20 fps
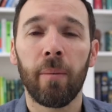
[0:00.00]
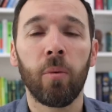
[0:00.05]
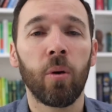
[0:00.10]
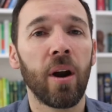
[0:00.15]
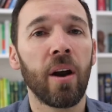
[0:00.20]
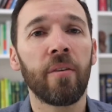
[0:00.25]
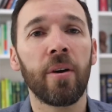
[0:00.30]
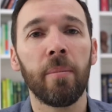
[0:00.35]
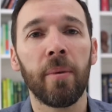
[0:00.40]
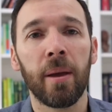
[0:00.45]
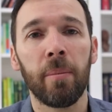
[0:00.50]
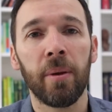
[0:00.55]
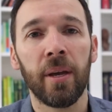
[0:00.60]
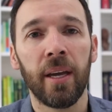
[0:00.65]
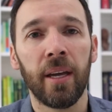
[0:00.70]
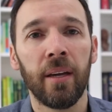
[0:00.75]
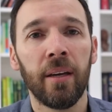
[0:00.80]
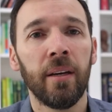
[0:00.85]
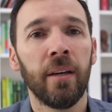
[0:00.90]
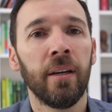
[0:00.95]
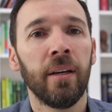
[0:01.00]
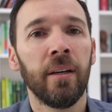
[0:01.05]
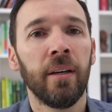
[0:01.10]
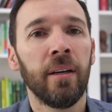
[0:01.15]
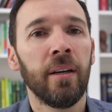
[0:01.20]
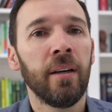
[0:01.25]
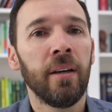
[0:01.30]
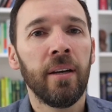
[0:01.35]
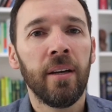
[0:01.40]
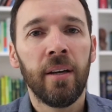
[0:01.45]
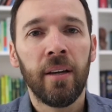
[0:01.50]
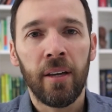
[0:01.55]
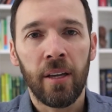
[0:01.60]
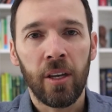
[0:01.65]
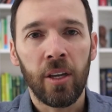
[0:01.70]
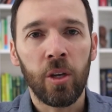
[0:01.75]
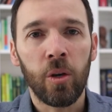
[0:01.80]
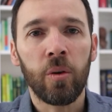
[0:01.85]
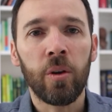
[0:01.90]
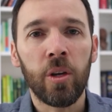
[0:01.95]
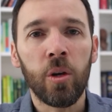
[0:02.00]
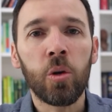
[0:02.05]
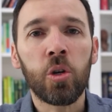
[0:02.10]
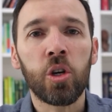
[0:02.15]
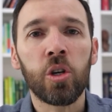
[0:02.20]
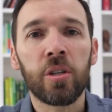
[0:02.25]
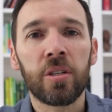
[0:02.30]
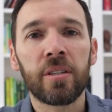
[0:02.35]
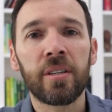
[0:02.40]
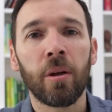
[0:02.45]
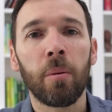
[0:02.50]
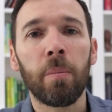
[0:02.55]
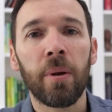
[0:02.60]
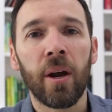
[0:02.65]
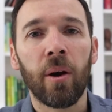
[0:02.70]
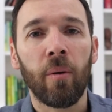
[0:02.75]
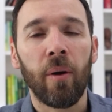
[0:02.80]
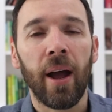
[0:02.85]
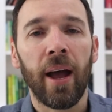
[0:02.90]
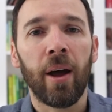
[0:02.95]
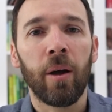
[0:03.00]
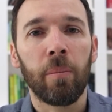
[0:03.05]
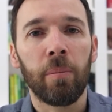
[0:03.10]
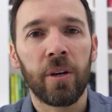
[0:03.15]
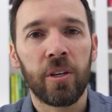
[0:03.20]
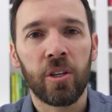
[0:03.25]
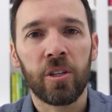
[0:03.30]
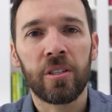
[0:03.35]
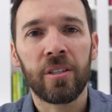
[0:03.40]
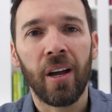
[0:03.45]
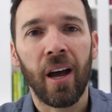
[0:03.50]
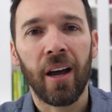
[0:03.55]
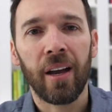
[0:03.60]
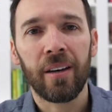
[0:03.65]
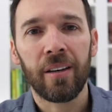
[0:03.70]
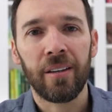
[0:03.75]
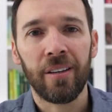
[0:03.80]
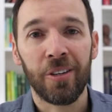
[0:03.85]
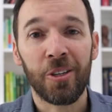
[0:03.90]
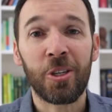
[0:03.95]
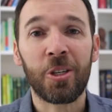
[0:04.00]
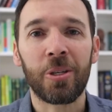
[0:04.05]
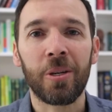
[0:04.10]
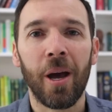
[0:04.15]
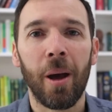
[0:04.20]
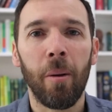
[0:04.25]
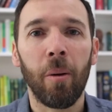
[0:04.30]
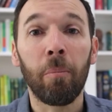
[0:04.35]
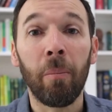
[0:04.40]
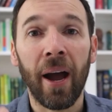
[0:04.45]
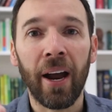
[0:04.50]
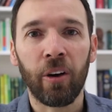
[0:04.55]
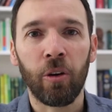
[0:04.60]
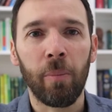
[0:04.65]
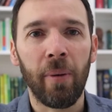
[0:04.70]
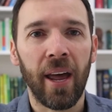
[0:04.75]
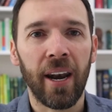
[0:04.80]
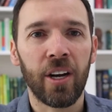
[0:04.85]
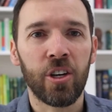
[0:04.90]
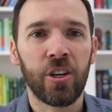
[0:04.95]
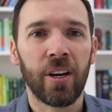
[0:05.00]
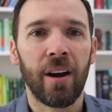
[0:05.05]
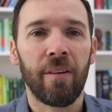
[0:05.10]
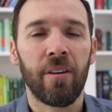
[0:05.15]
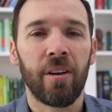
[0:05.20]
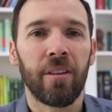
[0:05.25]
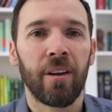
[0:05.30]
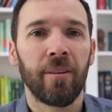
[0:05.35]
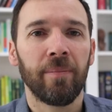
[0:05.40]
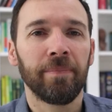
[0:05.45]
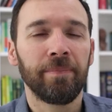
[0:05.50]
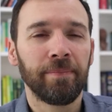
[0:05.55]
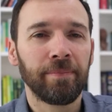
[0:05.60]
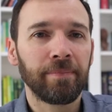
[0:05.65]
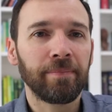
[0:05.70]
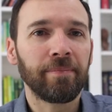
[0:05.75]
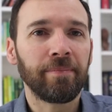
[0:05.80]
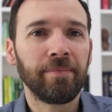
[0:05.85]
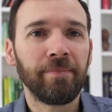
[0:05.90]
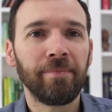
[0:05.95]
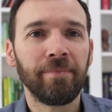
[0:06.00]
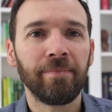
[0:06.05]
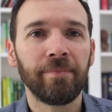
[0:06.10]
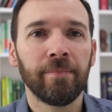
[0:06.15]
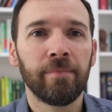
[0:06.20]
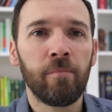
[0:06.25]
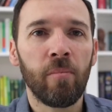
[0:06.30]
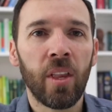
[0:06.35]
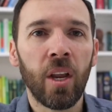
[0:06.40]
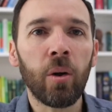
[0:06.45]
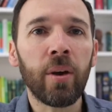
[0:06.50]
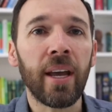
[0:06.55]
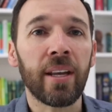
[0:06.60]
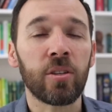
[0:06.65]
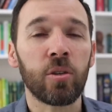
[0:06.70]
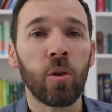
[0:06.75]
whatever it may be. You should still be around, but you're just not micromanaging everything. Okay, so